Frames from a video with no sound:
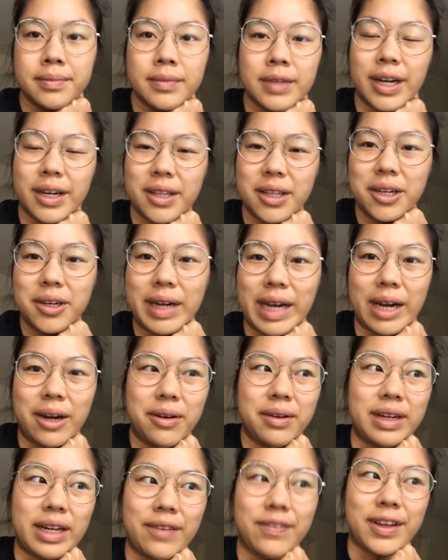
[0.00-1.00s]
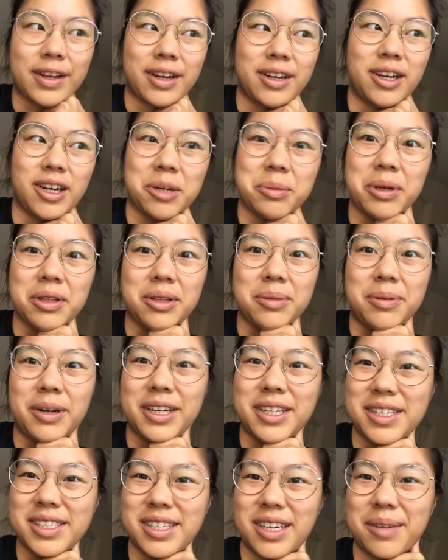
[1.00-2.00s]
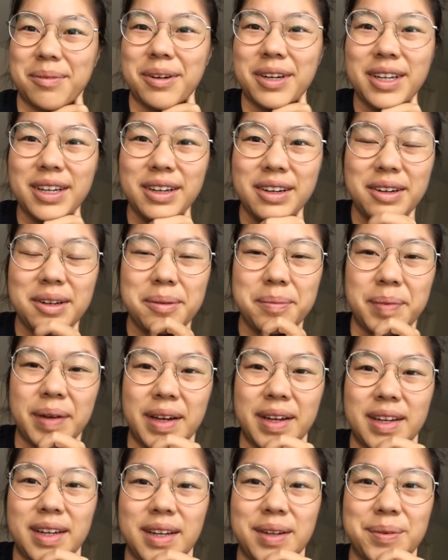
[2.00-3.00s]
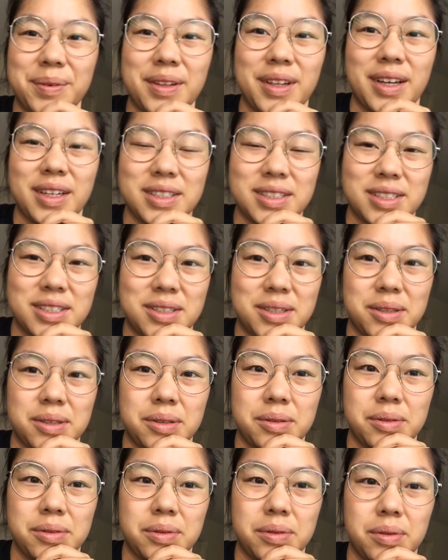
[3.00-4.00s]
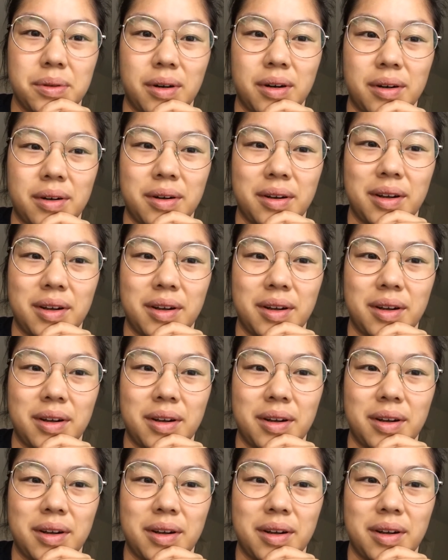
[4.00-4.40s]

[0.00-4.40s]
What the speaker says: I don't know how in depth I can talk about the projects that I'm working on, but it relates to